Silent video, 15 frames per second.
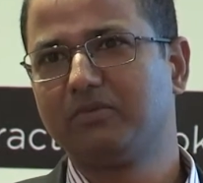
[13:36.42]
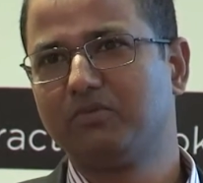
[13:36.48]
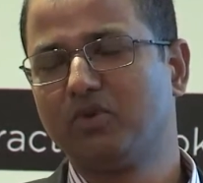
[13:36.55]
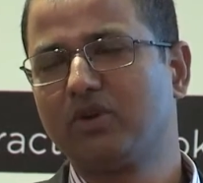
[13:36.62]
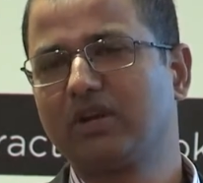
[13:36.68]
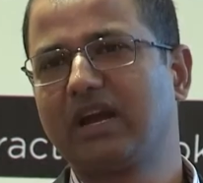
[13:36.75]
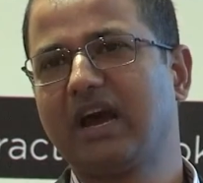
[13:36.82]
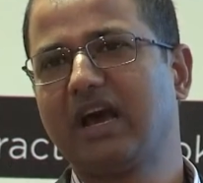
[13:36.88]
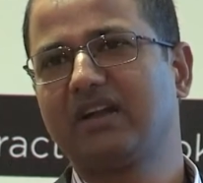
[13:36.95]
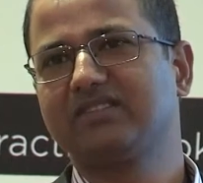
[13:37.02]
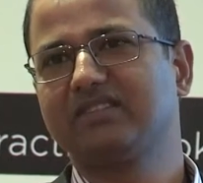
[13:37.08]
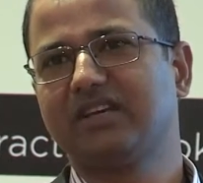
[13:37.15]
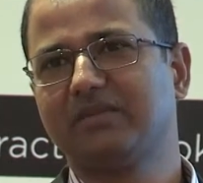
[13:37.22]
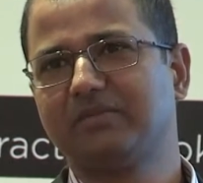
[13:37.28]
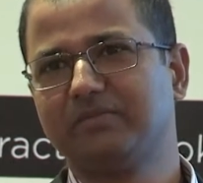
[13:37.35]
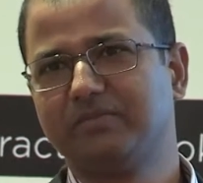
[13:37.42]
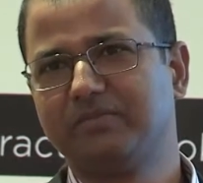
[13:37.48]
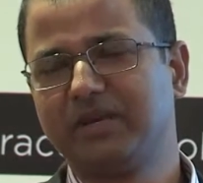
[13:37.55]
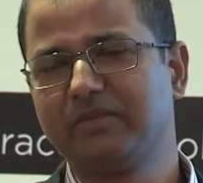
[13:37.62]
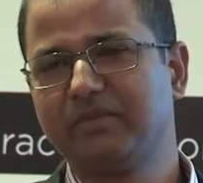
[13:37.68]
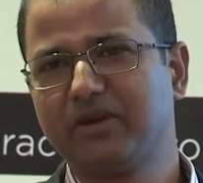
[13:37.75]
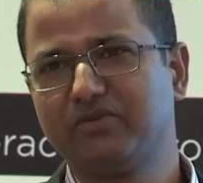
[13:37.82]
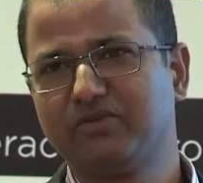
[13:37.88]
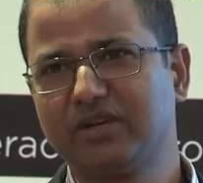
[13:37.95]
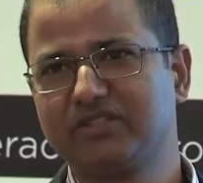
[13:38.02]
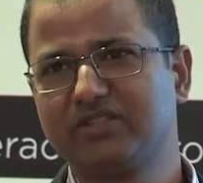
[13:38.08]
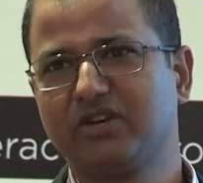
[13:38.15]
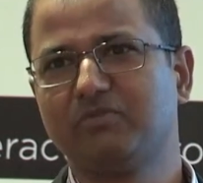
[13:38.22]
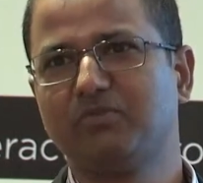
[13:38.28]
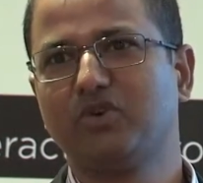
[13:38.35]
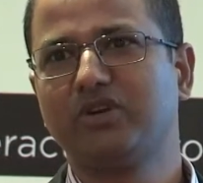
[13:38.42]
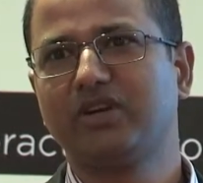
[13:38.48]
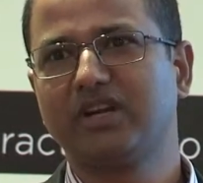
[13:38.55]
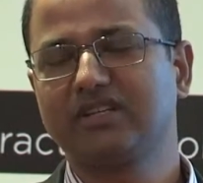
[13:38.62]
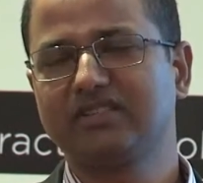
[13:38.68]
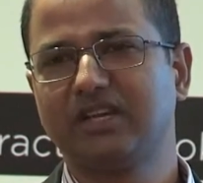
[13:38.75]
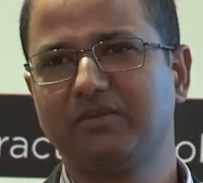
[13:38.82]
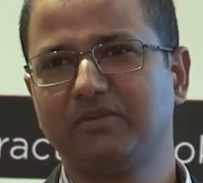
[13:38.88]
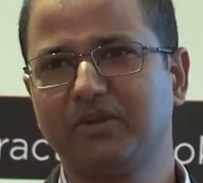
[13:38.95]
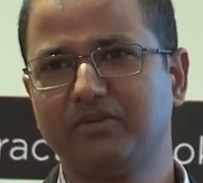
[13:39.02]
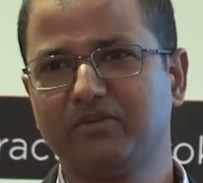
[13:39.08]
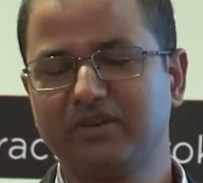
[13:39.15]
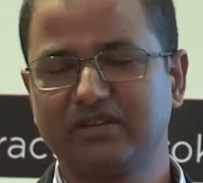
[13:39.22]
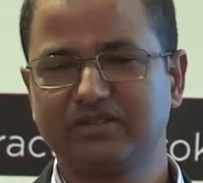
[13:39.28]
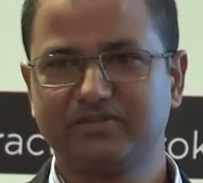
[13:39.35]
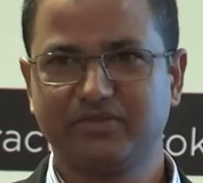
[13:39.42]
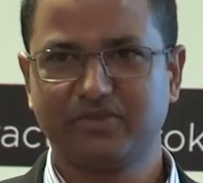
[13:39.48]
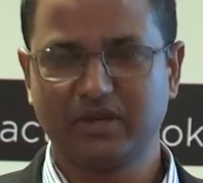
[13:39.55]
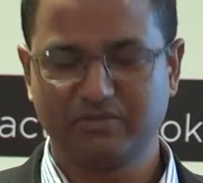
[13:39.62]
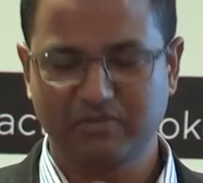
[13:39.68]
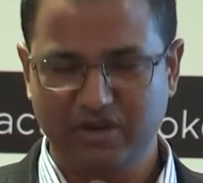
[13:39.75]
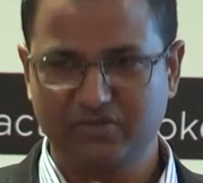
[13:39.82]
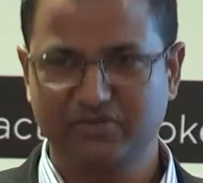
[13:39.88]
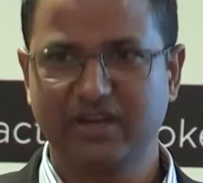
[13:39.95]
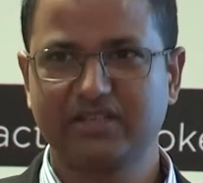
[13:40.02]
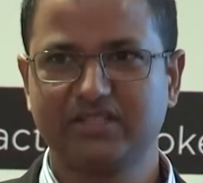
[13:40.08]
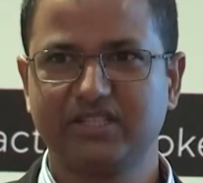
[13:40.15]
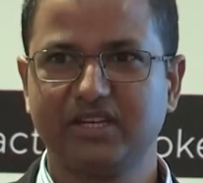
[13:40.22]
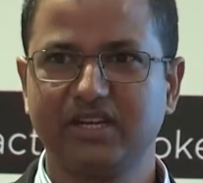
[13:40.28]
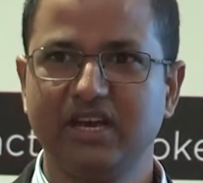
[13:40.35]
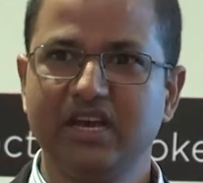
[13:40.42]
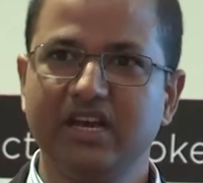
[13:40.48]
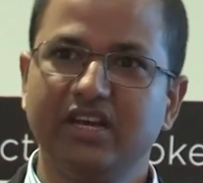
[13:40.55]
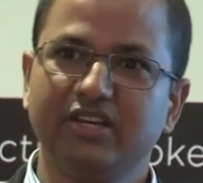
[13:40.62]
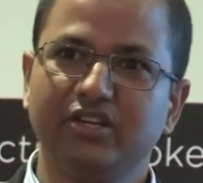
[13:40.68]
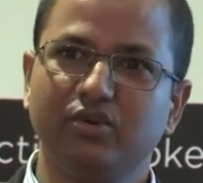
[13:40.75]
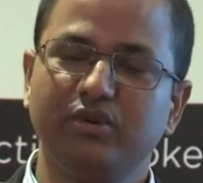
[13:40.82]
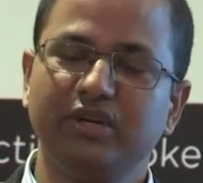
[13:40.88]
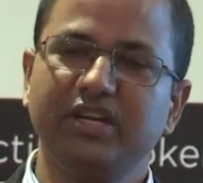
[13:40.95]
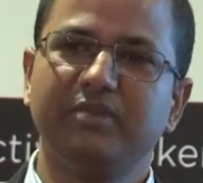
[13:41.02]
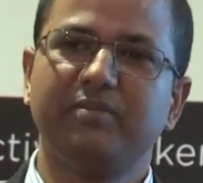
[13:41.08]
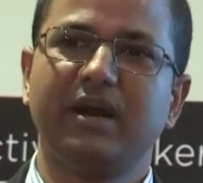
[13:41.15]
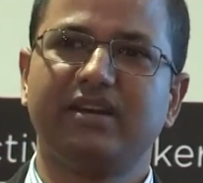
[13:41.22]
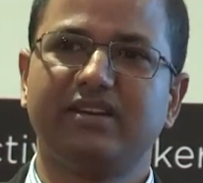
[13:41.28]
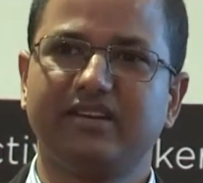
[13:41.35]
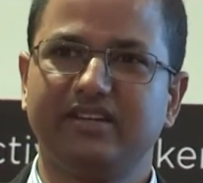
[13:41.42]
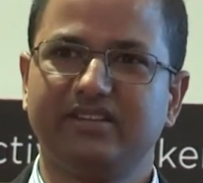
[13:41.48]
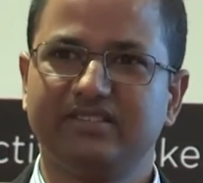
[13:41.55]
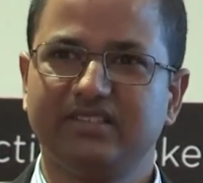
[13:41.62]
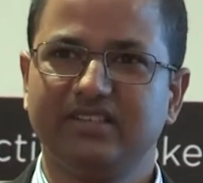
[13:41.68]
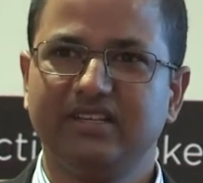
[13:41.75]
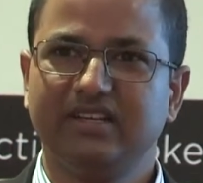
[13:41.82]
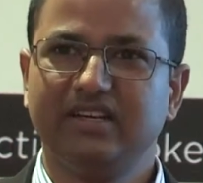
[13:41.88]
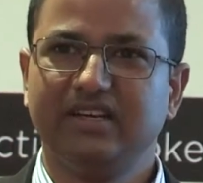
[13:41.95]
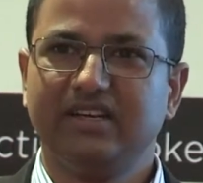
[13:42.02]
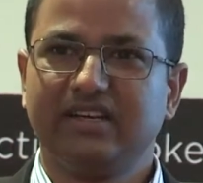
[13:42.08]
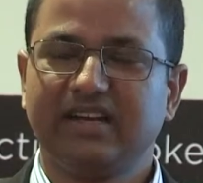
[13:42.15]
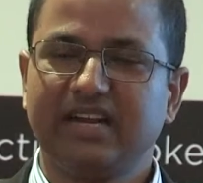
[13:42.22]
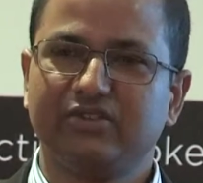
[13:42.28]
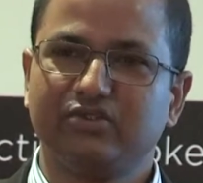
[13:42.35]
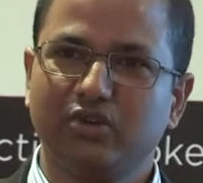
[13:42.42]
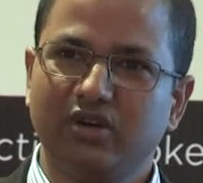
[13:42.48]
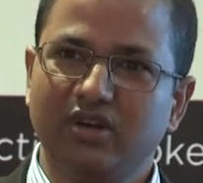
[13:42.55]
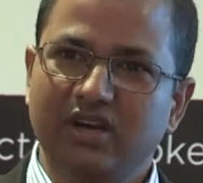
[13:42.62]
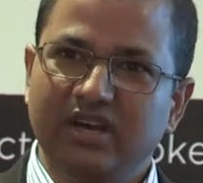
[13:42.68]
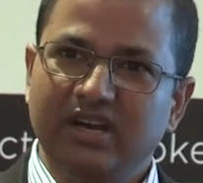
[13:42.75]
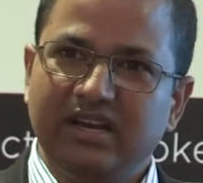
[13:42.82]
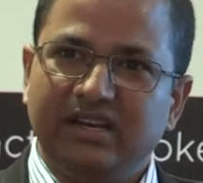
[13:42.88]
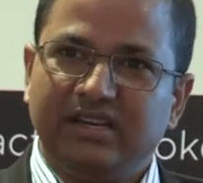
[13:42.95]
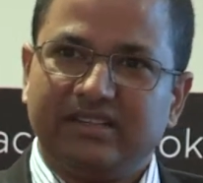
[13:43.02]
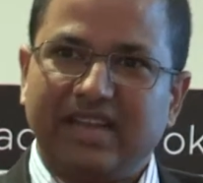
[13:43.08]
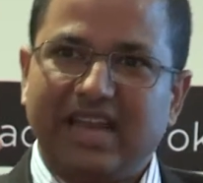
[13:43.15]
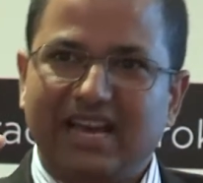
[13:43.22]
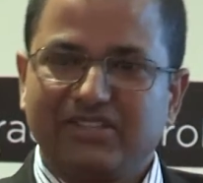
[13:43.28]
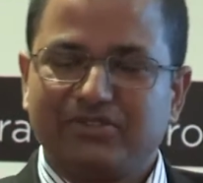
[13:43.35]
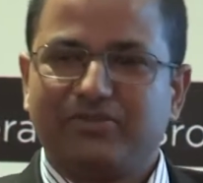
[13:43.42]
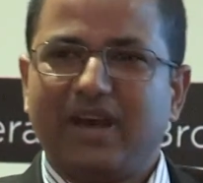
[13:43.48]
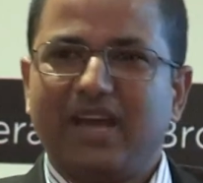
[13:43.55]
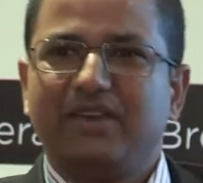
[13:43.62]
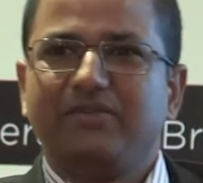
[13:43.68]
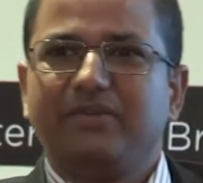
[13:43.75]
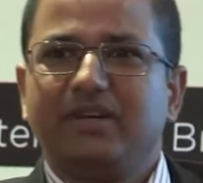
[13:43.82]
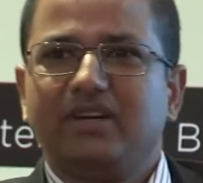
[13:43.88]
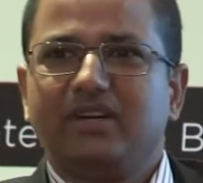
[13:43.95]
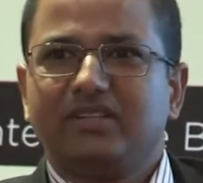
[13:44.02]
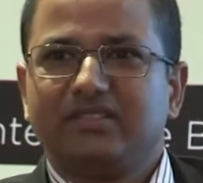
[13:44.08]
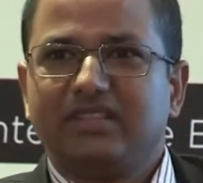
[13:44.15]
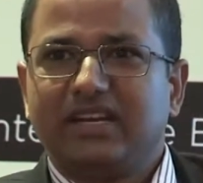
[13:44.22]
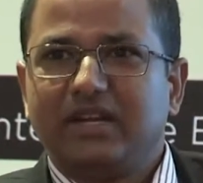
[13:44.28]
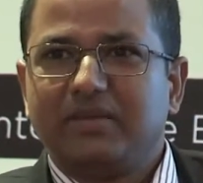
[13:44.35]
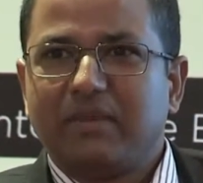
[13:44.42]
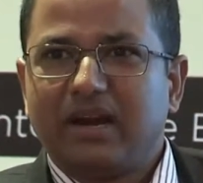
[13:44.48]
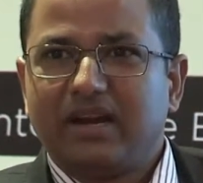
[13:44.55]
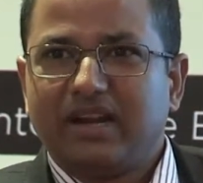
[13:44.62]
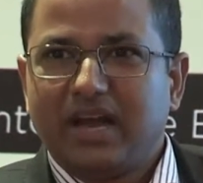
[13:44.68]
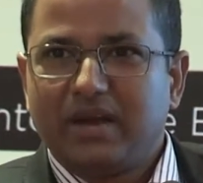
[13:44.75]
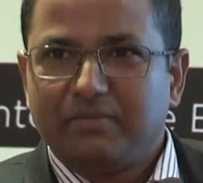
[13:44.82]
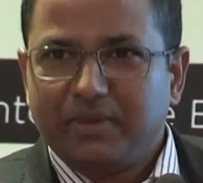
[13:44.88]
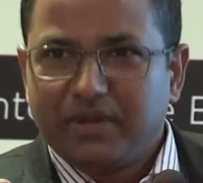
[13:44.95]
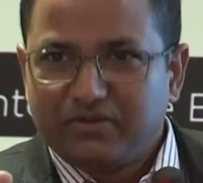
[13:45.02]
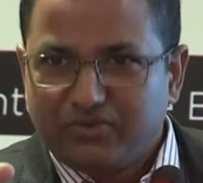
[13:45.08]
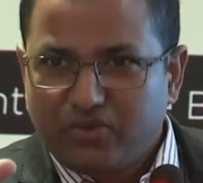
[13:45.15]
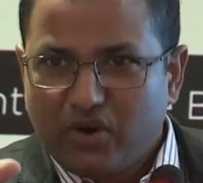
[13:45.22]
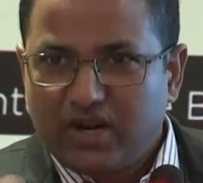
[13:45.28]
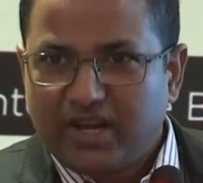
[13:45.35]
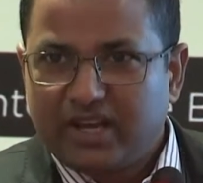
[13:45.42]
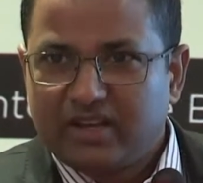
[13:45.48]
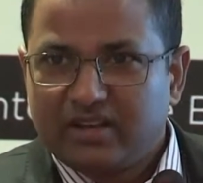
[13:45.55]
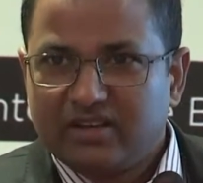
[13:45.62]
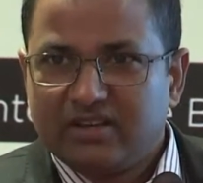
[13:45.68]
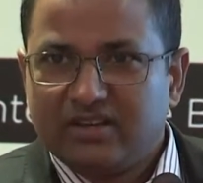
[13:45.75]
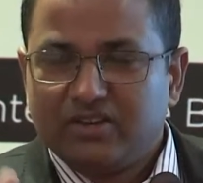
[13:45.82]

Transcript: more cars are being manufactured, more trucks are being manufactured, you need batteries, right? So last 5 years, the demand have been falling.